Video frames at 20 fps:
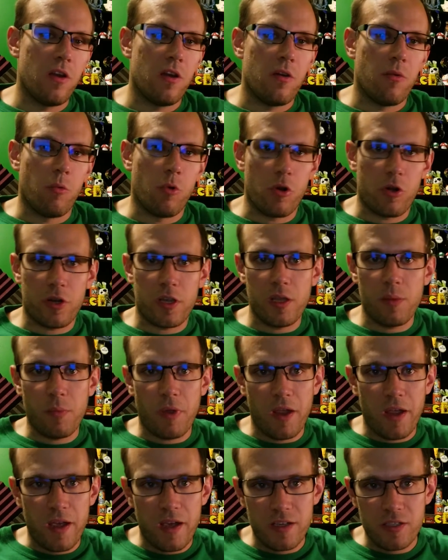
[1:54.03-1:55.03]
working
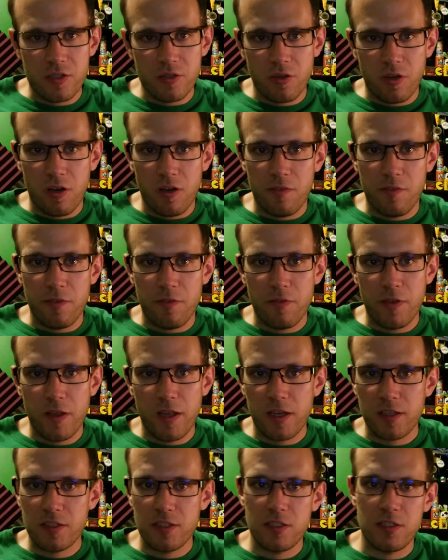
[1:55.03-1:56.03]
my ass off. In
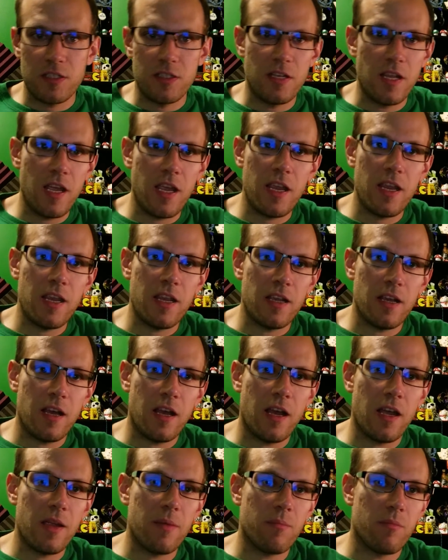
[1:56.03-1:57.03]
fact, today
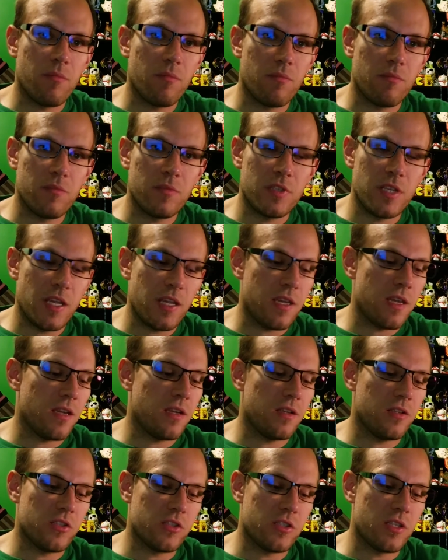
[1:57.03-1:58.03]
I'm
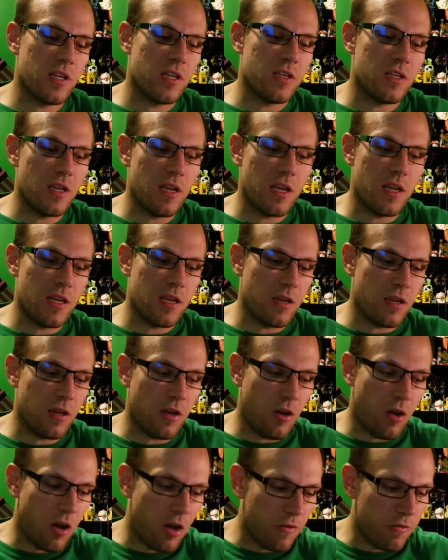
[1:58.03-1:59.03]
taking just a day
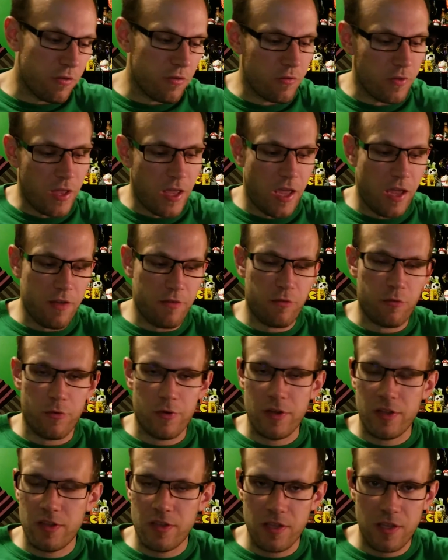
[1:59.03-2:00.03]
off of
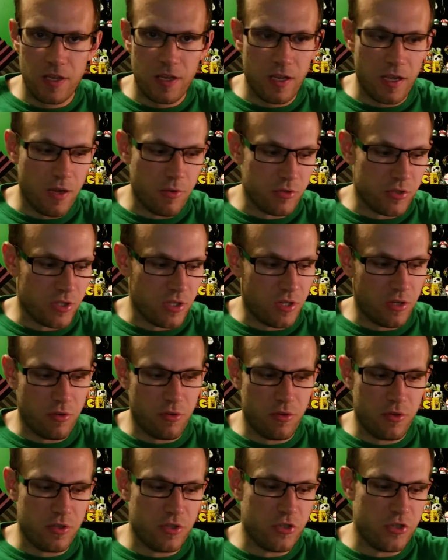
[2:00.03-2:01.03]
everything. I was going to go
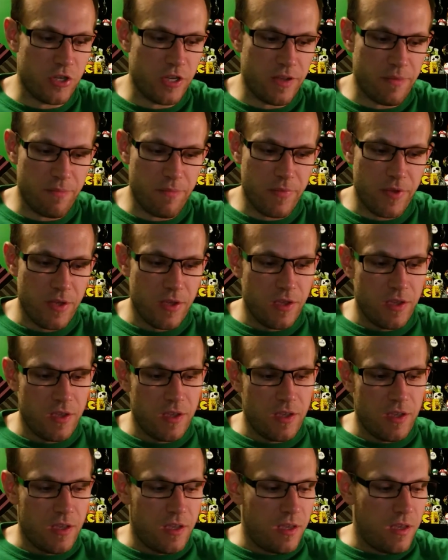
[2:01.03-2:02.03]
to the gym,
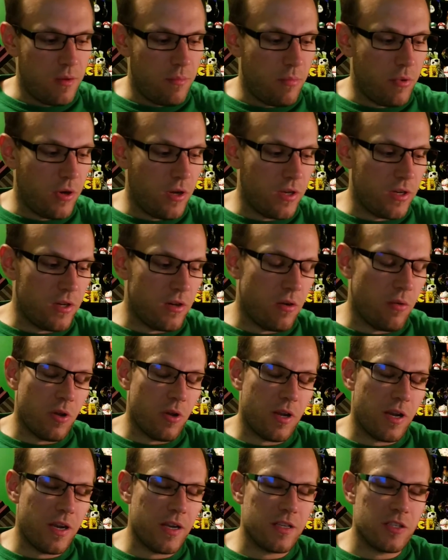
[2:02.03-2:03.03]
but you know
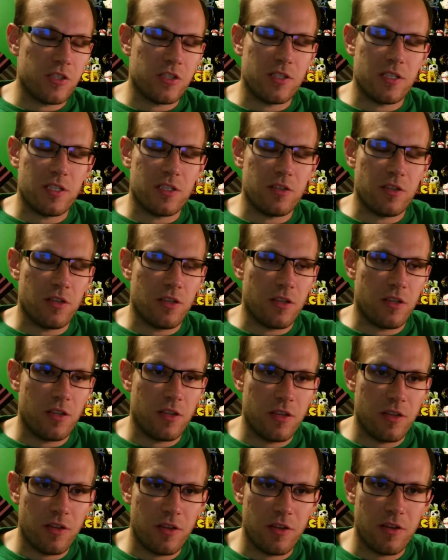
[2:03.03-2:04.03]
I just need to
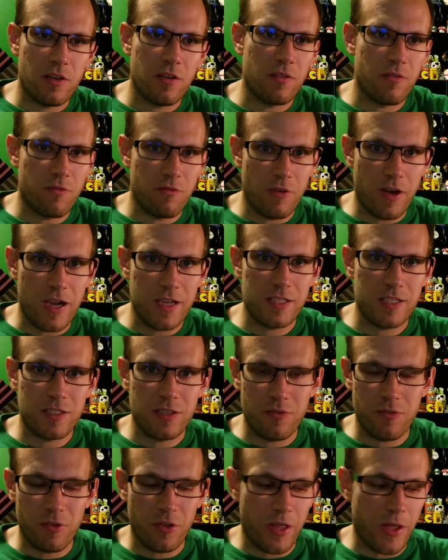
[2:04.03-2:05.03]
rest
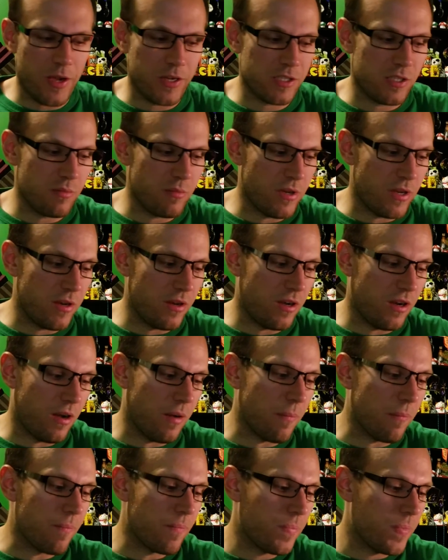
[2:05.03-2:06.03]
and relax a bit.
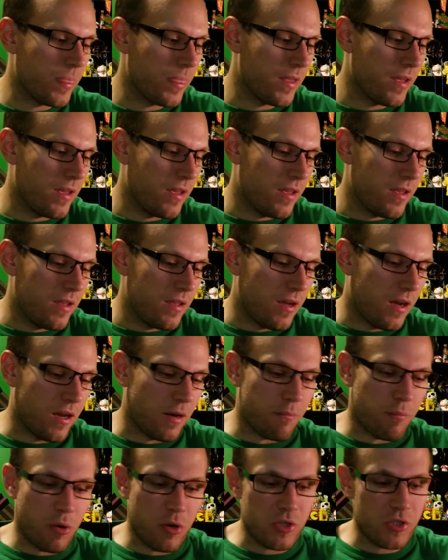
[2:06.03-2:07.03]
On a
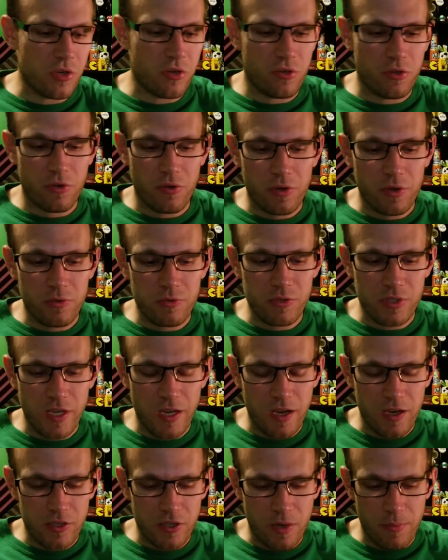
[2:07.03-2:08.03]
personal
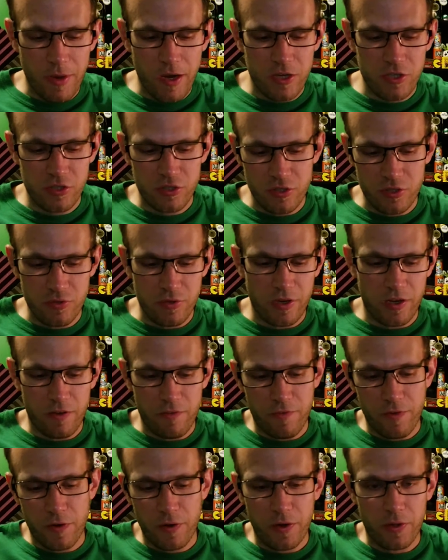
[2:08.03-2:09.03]
note, I'm actually doing a
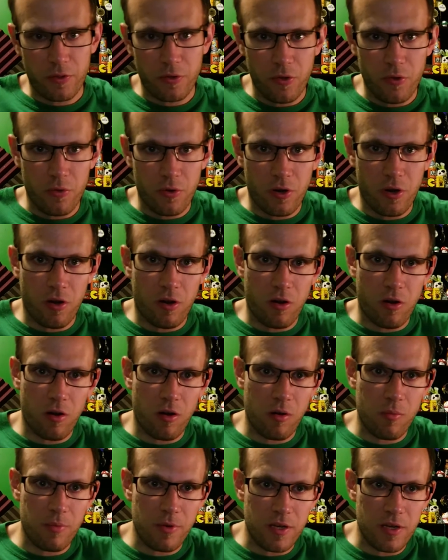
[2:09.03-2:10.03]
very
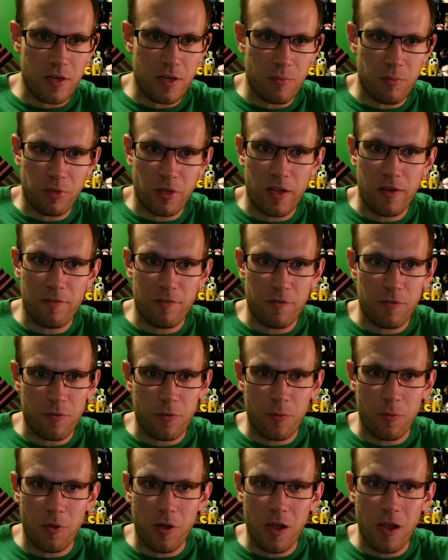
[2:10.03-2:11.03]
low-carb eating plan for
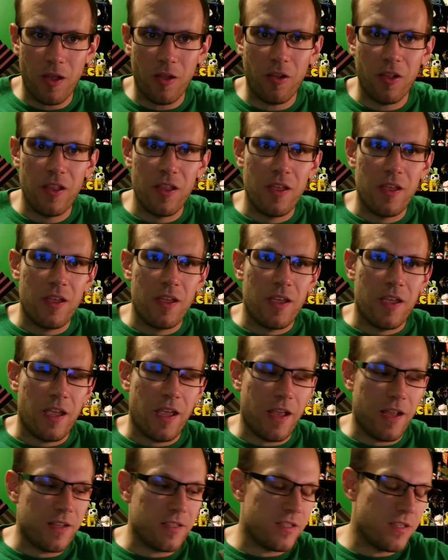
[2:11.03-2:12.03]
a while,
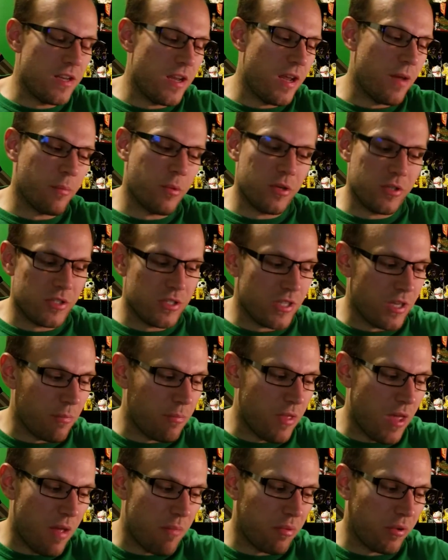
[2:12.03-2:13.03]
and today I'm going to skip
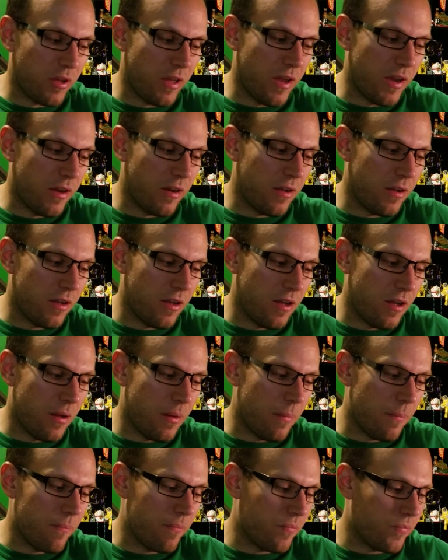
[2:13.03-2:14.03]
that plan.
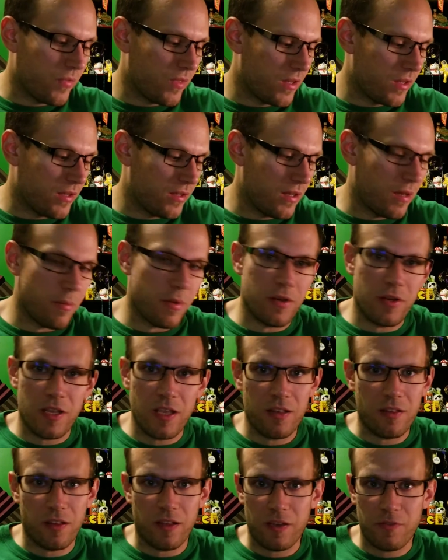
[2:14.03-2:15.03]
I've been
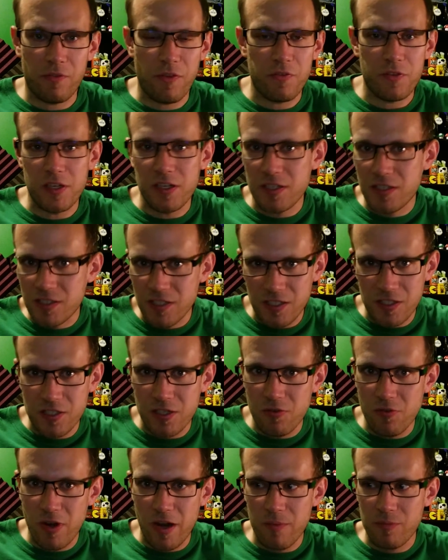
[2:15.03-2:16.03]
getting like 50 to 60
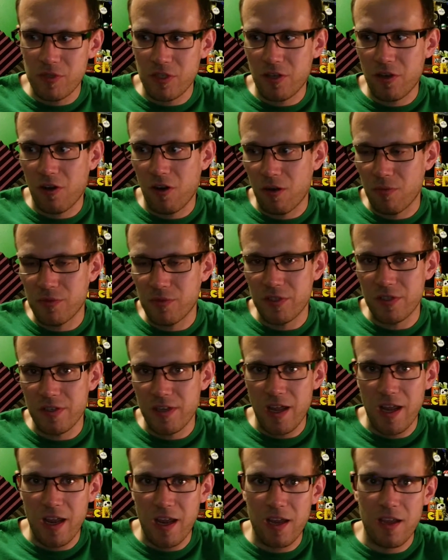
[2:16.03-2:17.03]
grams of carbs a
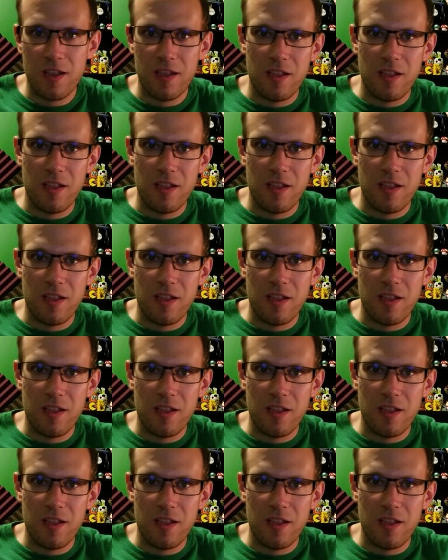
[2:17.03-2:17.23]
day,